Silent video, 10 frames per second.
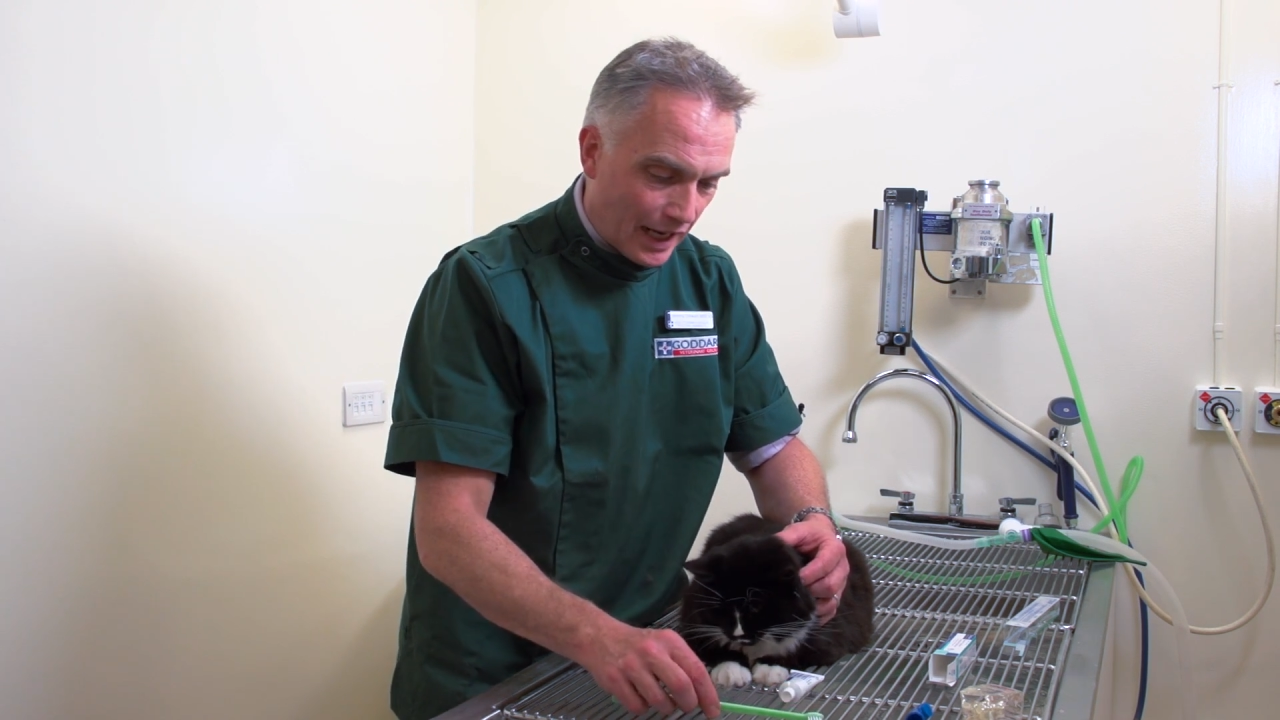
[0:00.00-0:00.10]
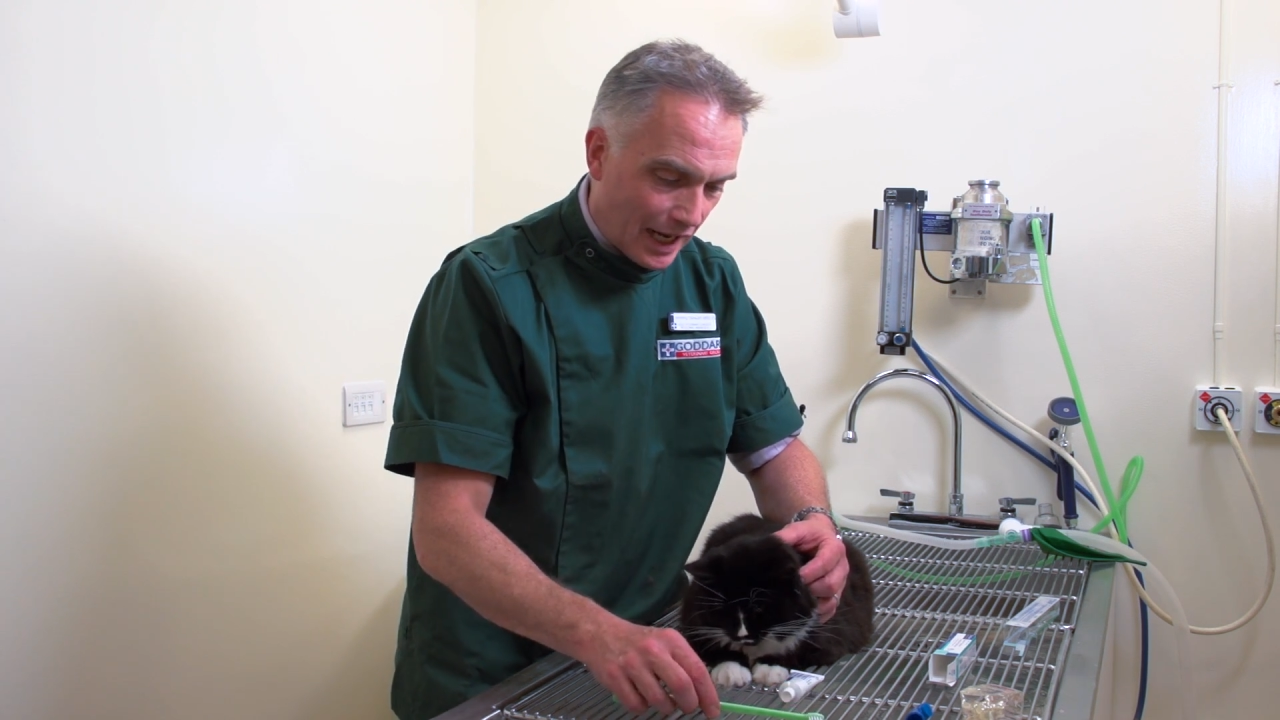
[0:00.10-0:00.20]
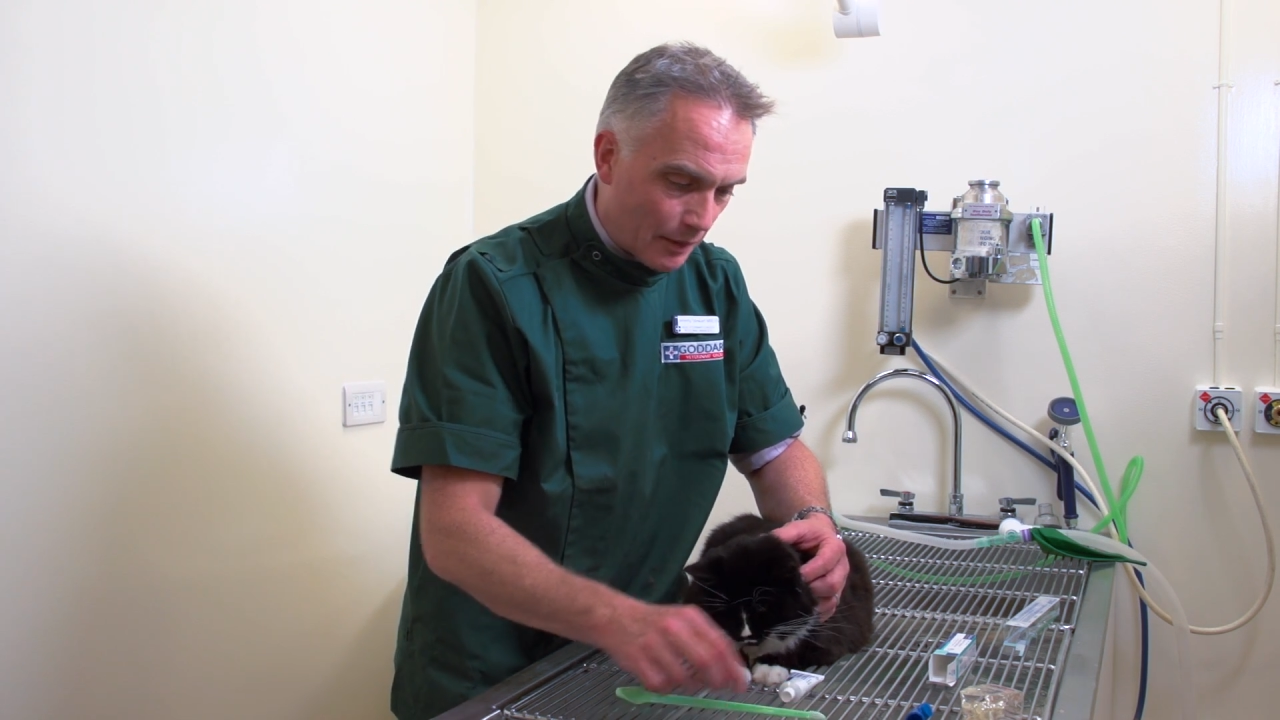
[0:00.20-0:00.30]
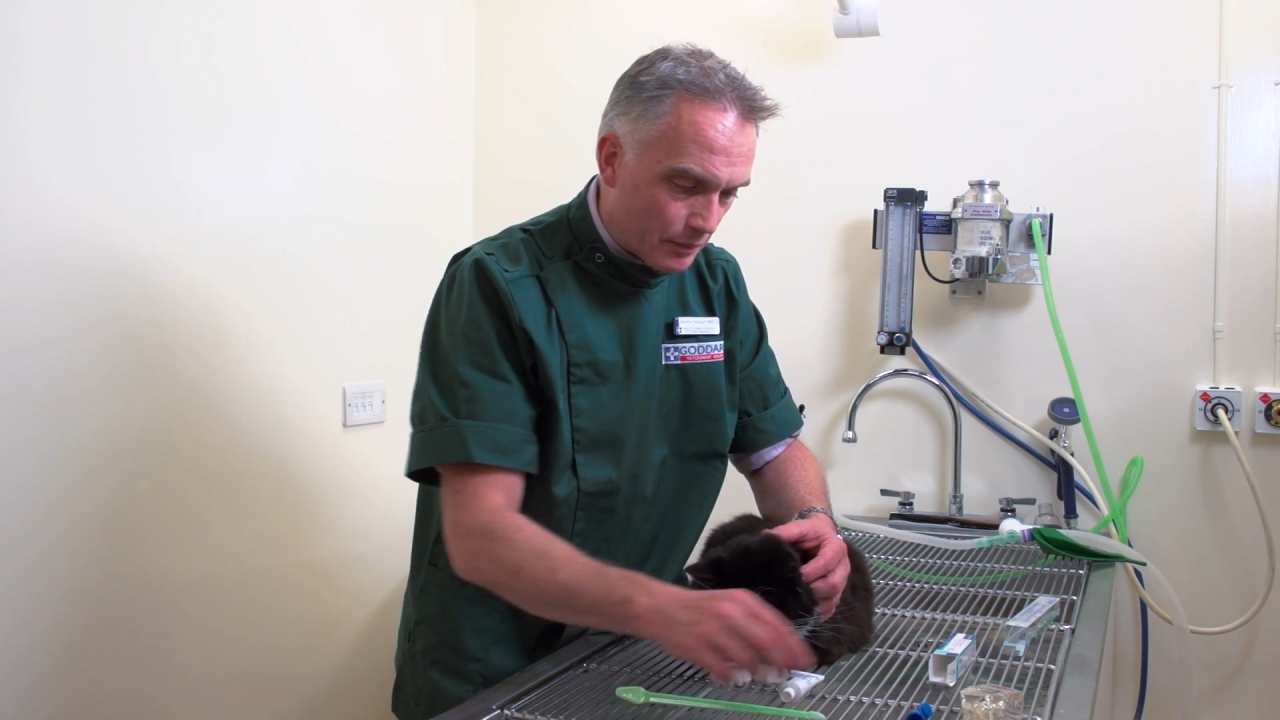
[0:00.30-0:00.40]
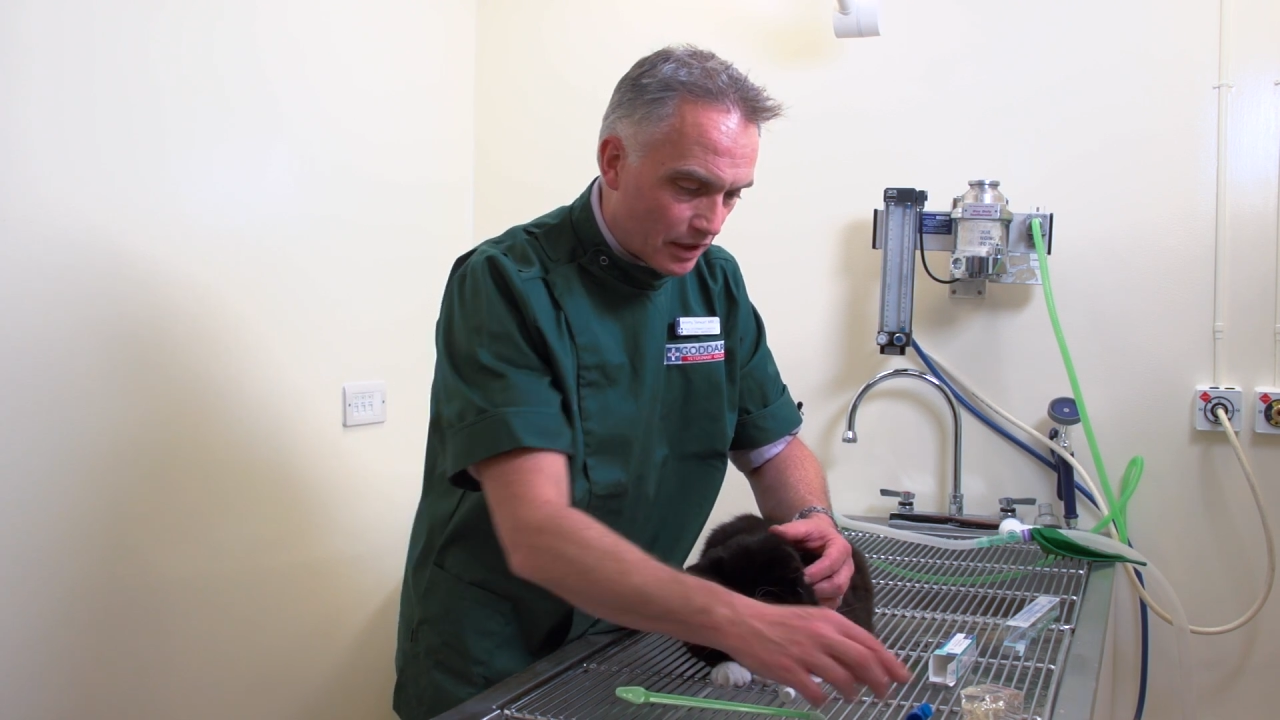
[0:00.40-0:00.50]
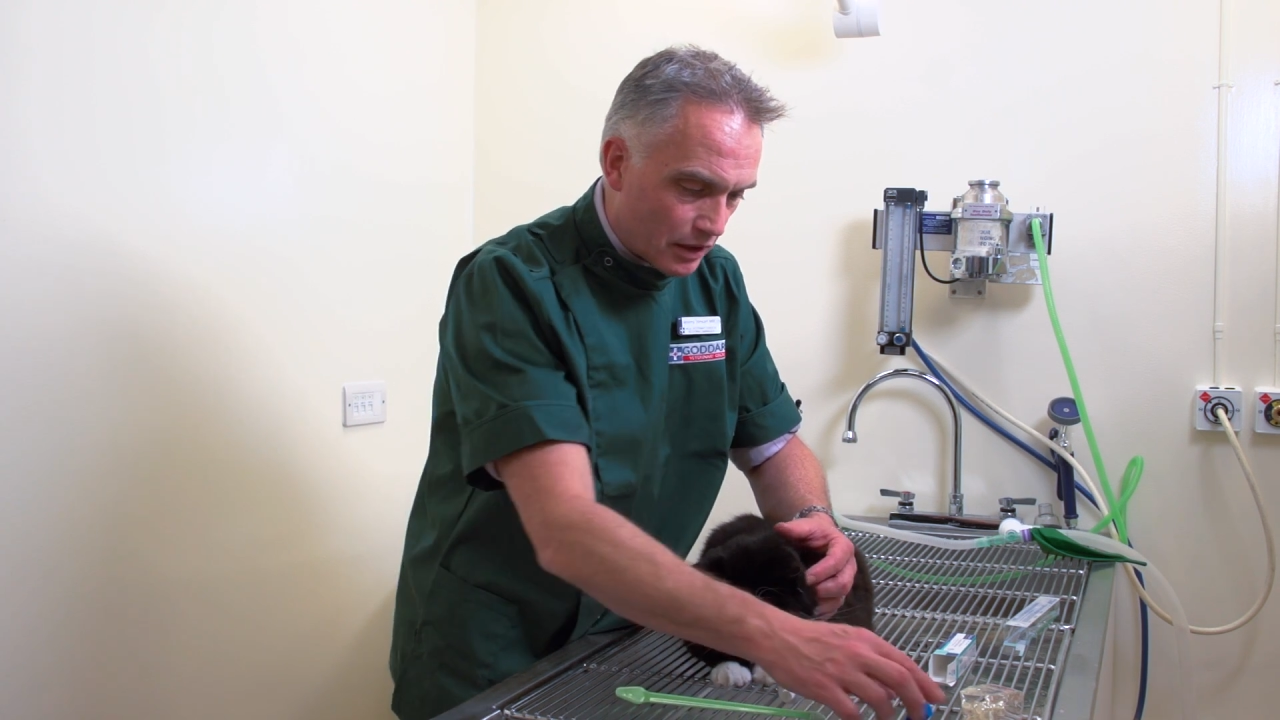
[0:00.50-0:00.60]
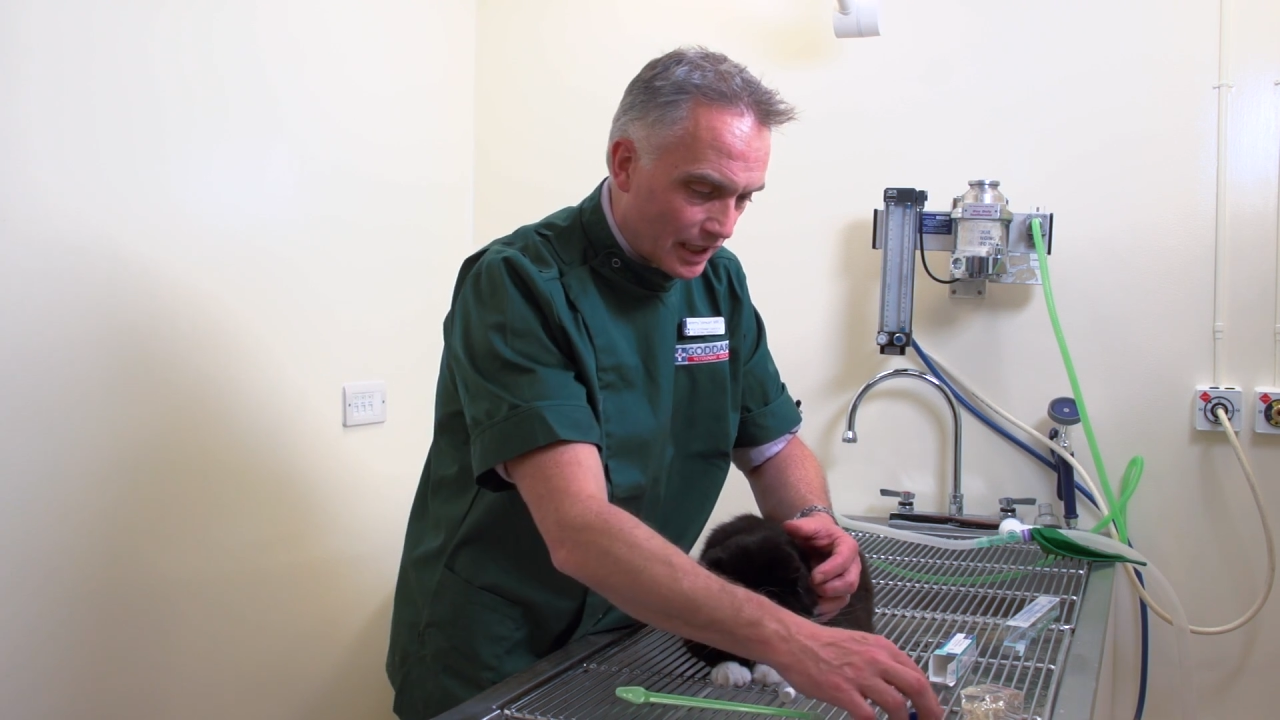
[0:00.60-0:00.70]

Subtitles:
And